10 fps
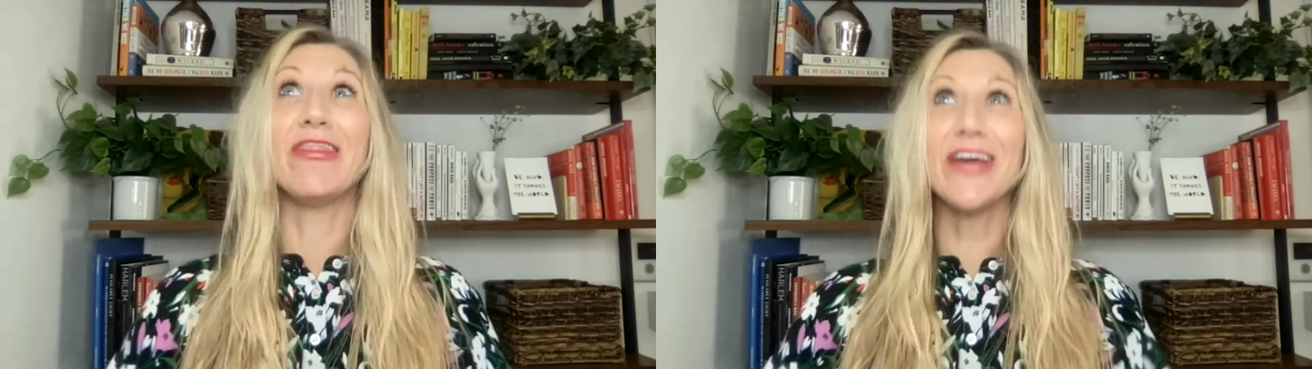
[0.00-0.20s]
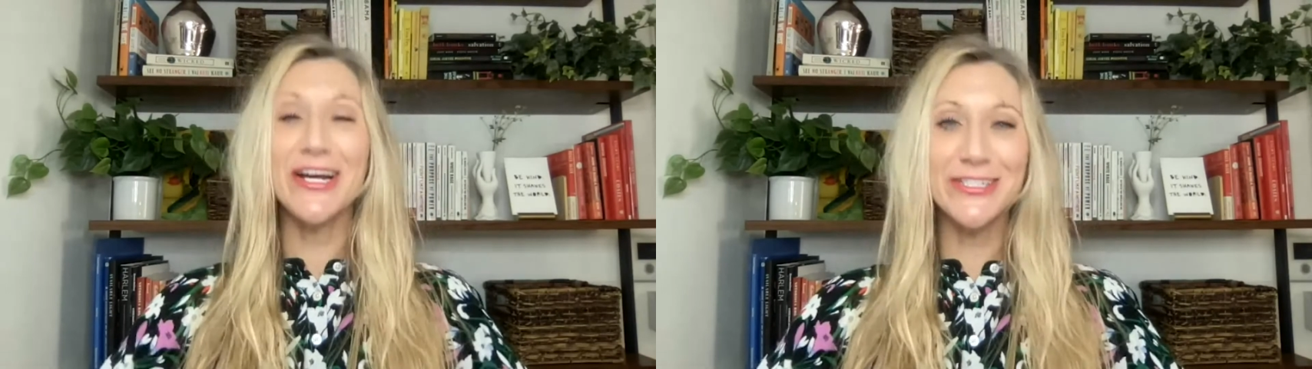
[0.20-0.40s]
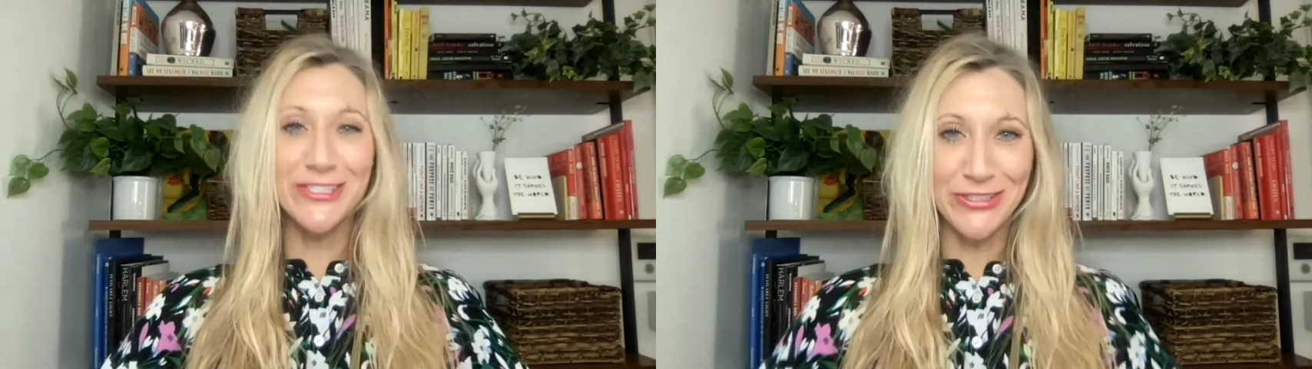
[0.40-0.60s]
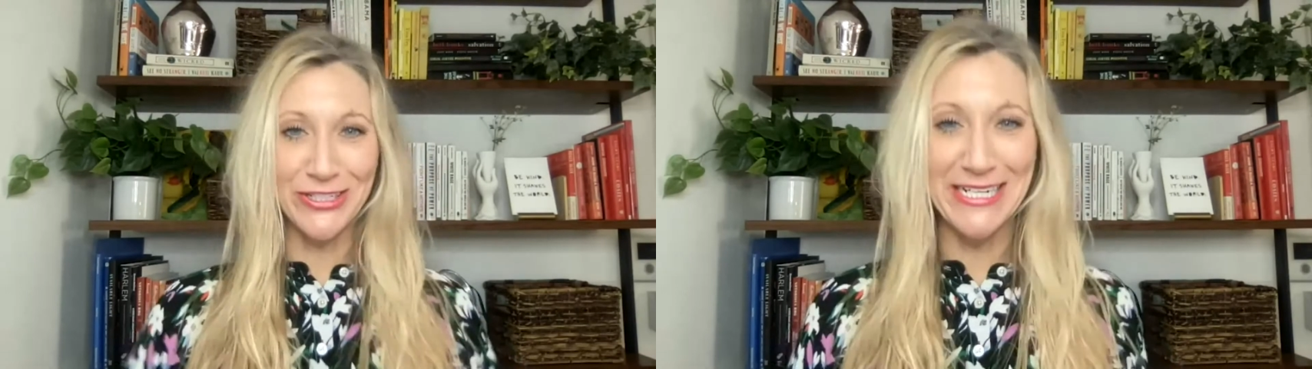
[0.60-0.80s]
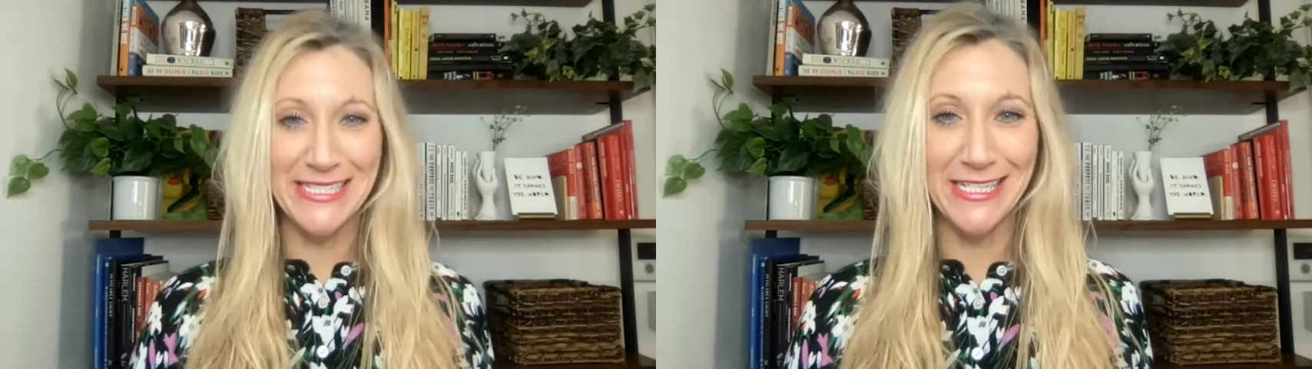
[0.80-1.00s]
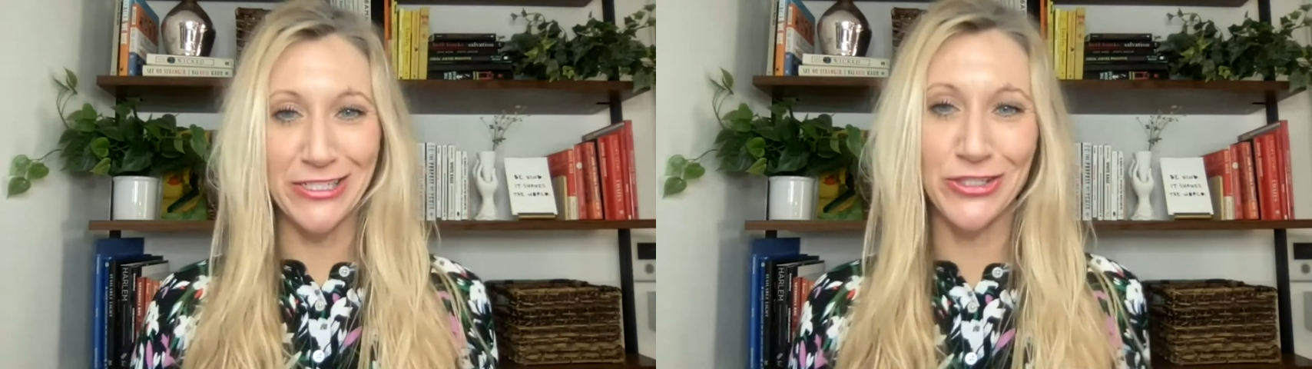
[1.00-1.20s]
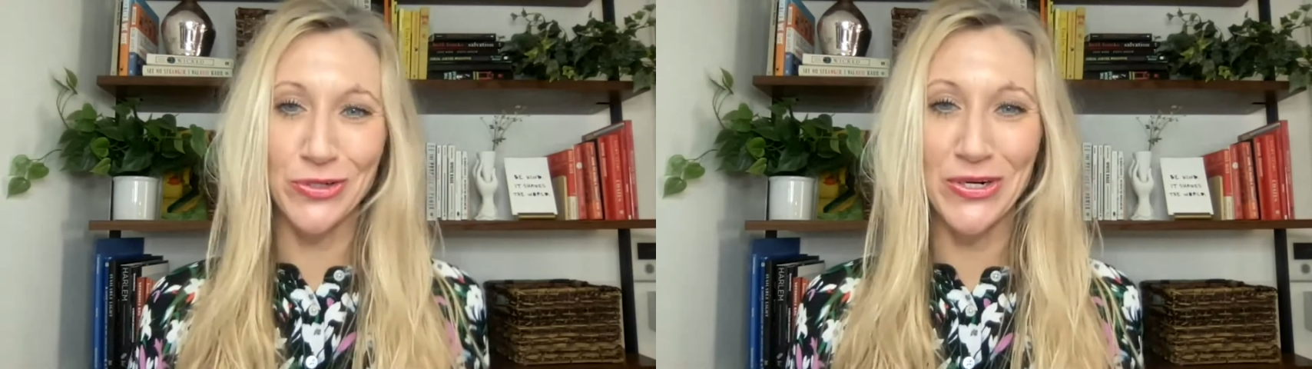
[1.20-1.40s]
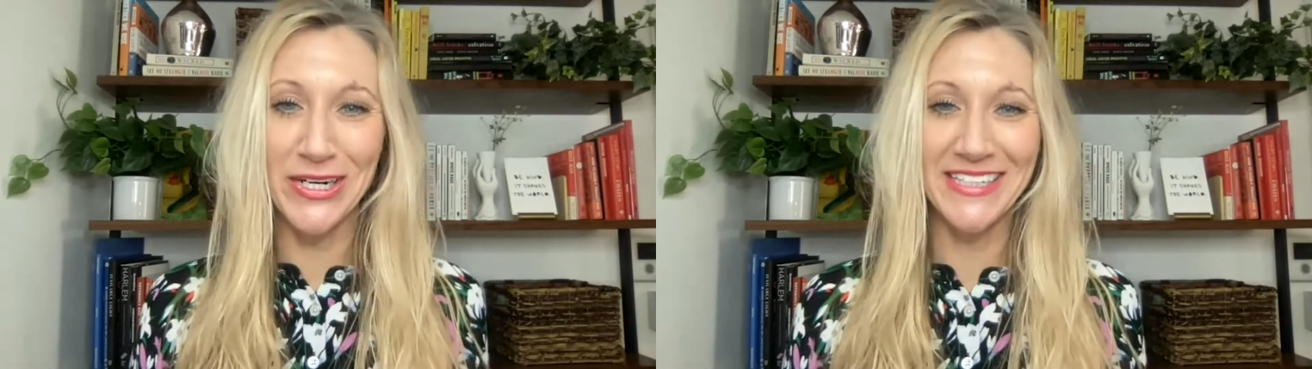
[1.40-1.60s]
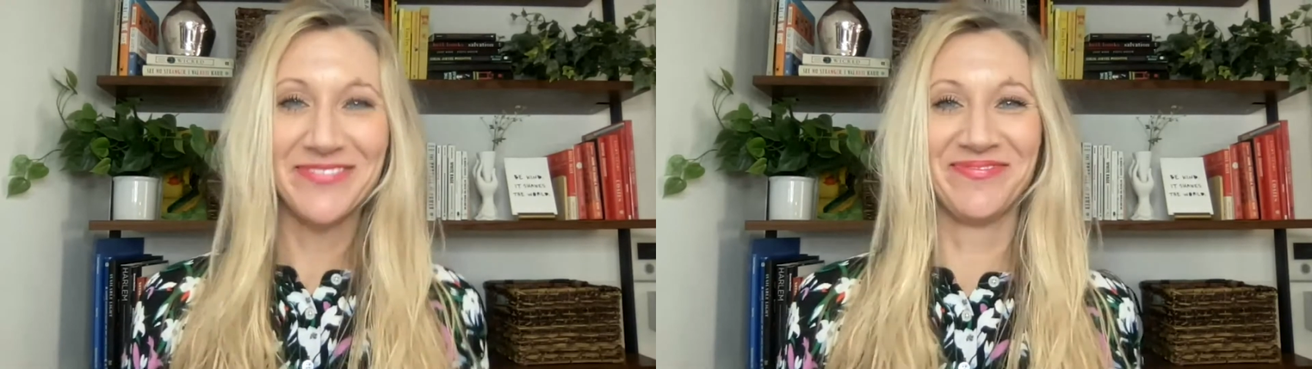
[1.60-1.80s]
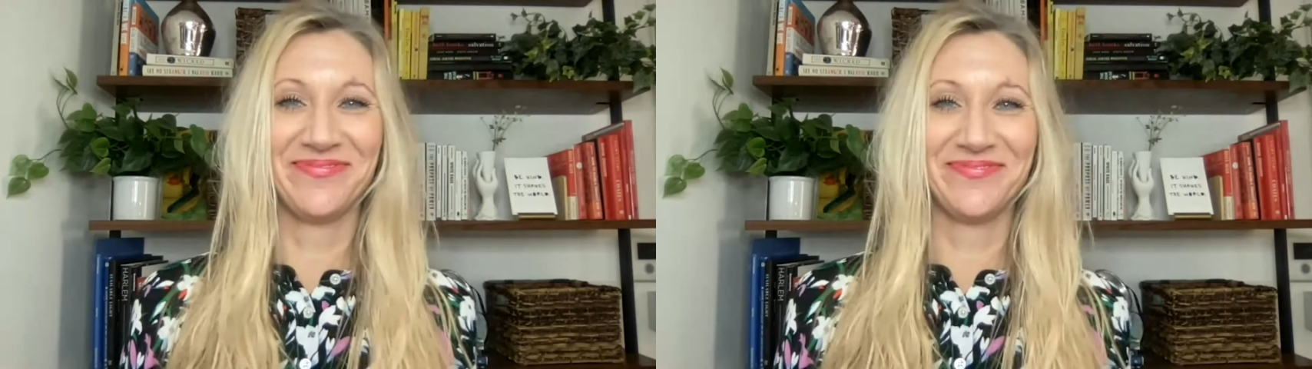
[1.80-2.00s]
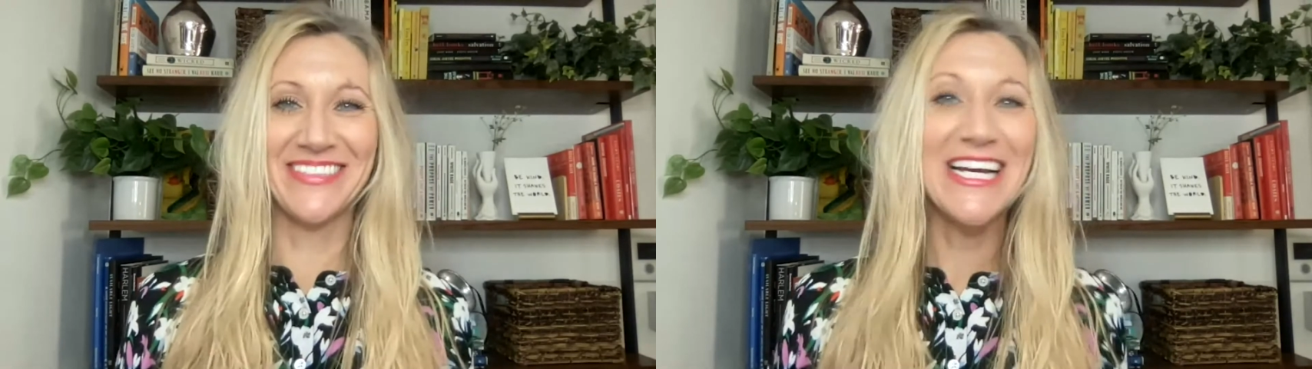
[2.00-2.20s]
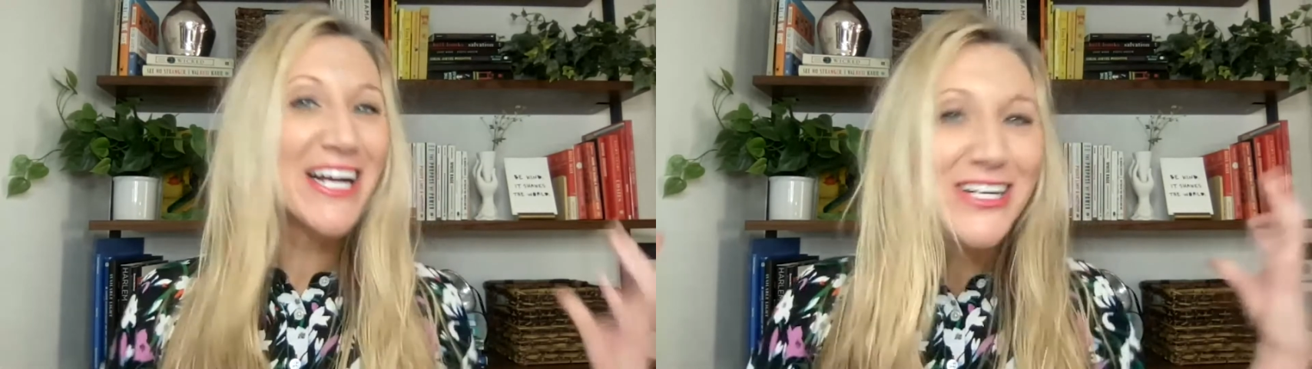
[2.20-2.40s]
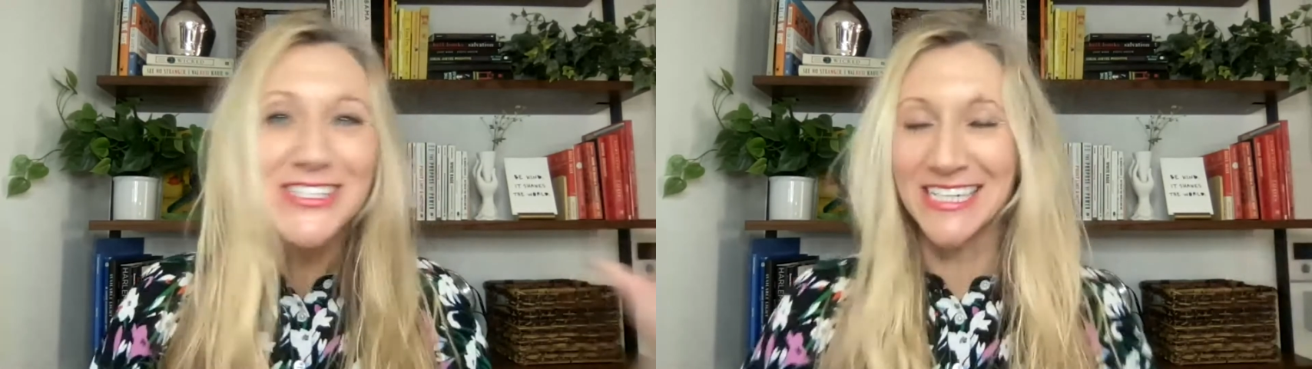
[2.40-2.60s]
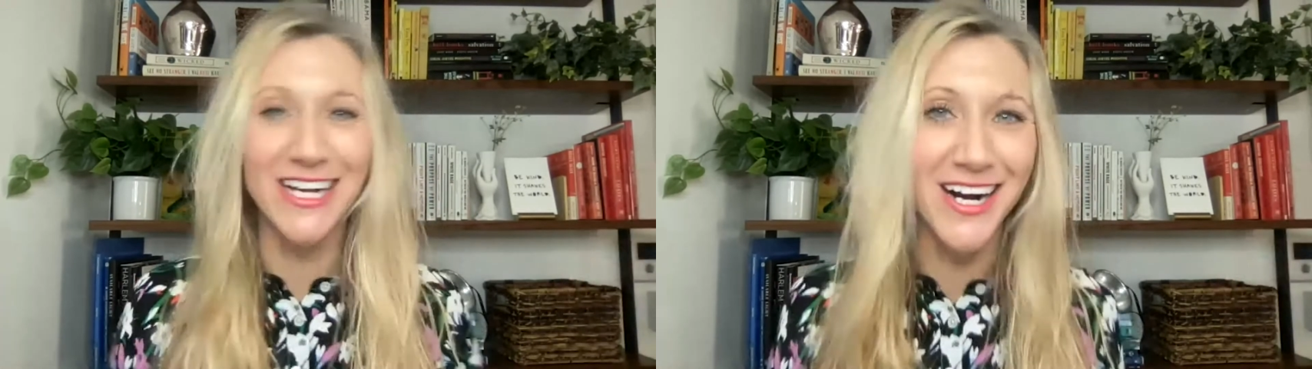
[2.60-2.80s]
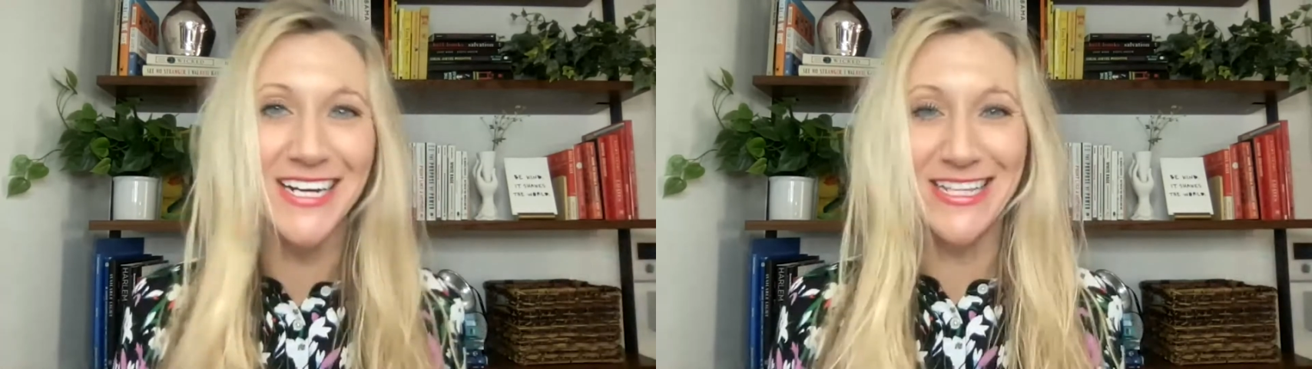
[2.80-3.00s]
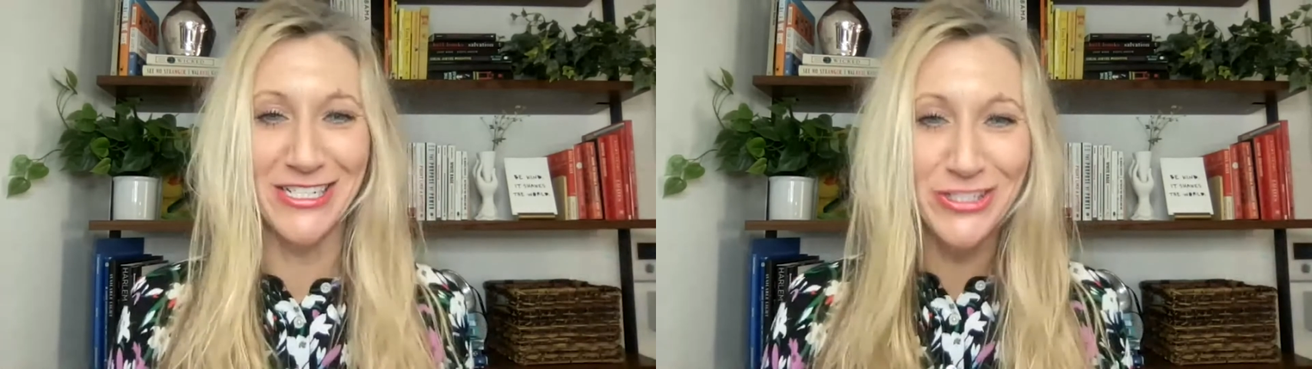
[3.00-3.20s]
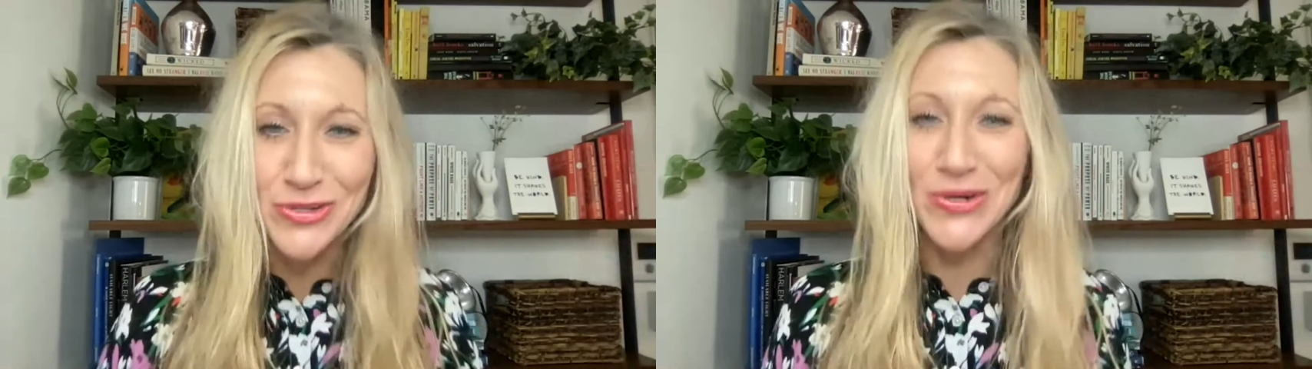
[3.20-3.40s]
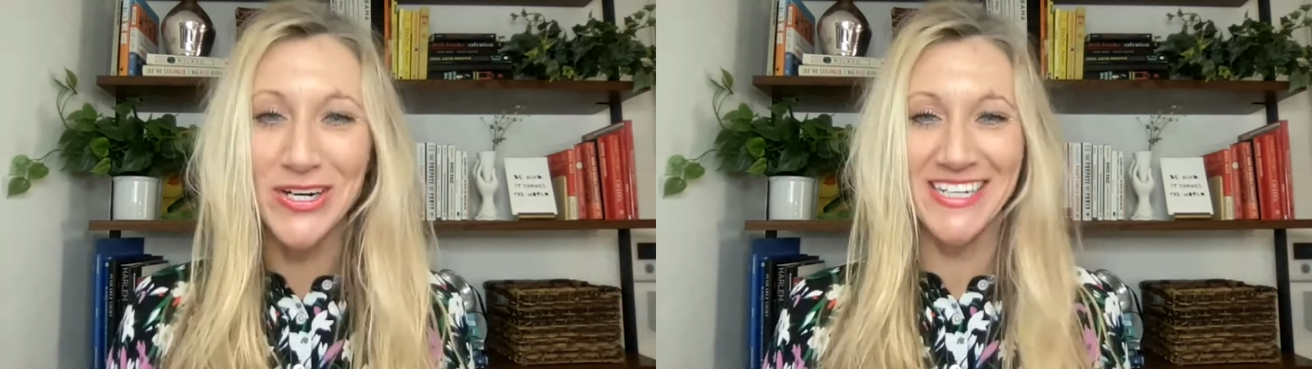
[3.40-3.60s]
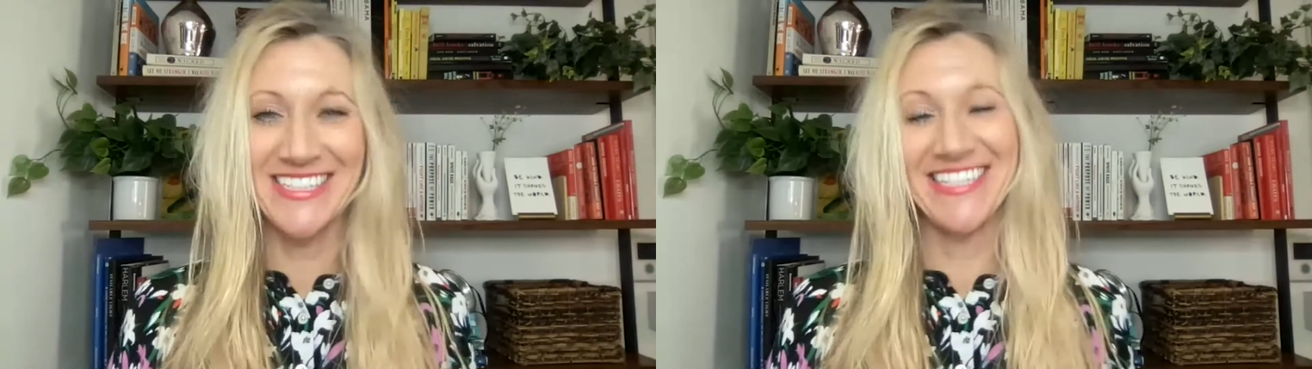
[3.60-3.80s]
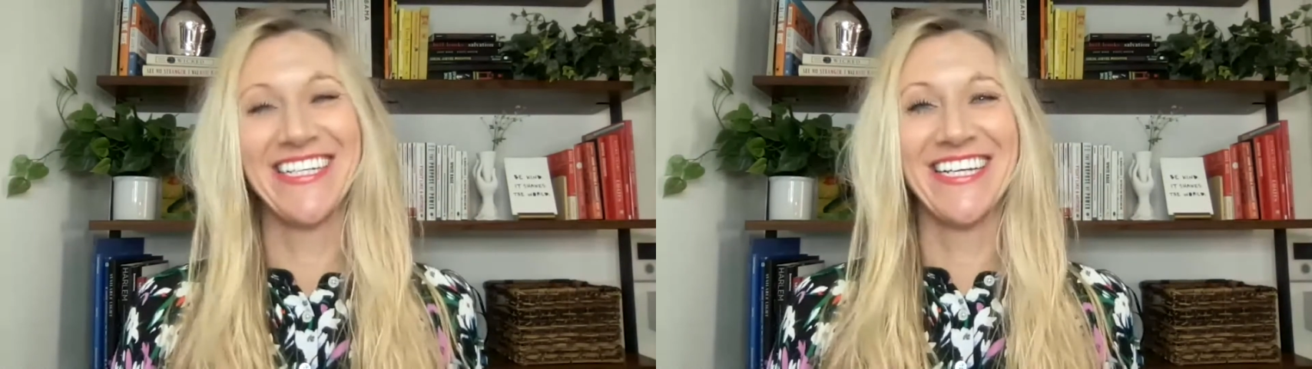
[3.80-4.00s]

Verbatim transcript: There's the grace in the story. There's the God in the story.